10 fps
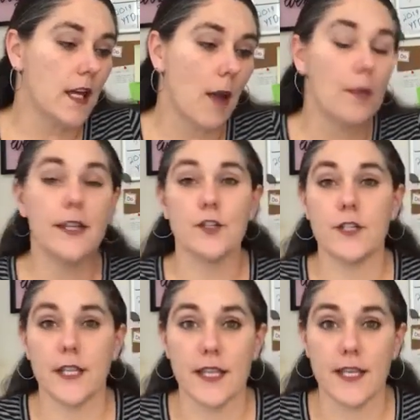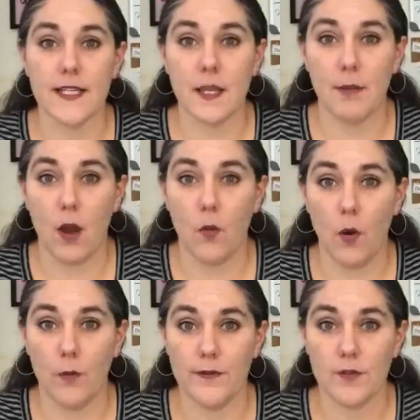couple interesting things about
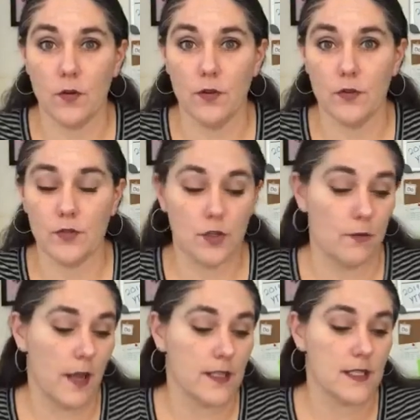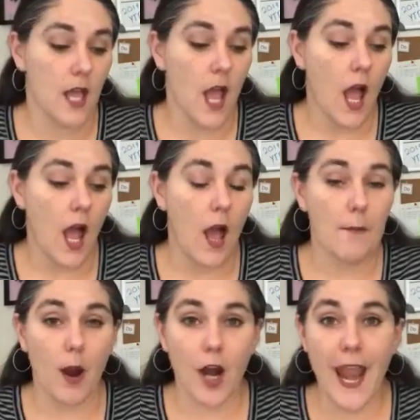what we've sold in those 2 months.
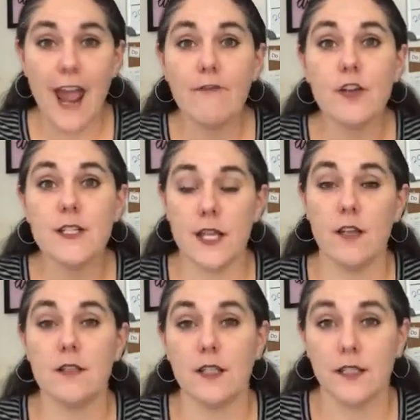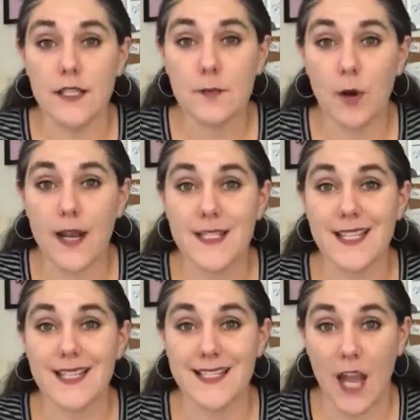Our average sales to list price
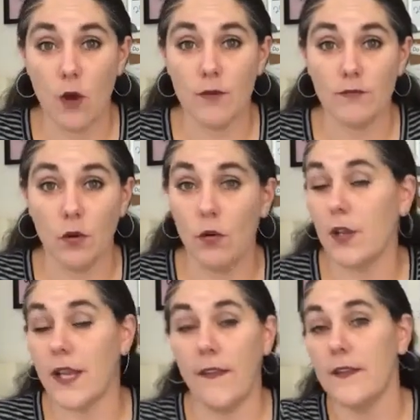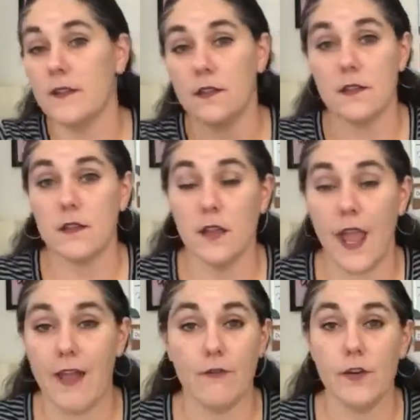in the town of Lowell, again, this is
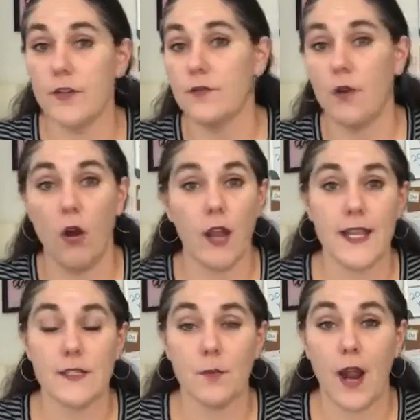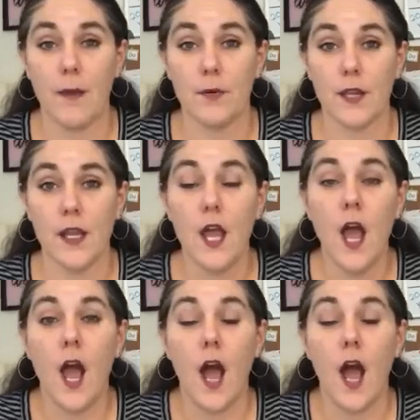average, all kinds of property.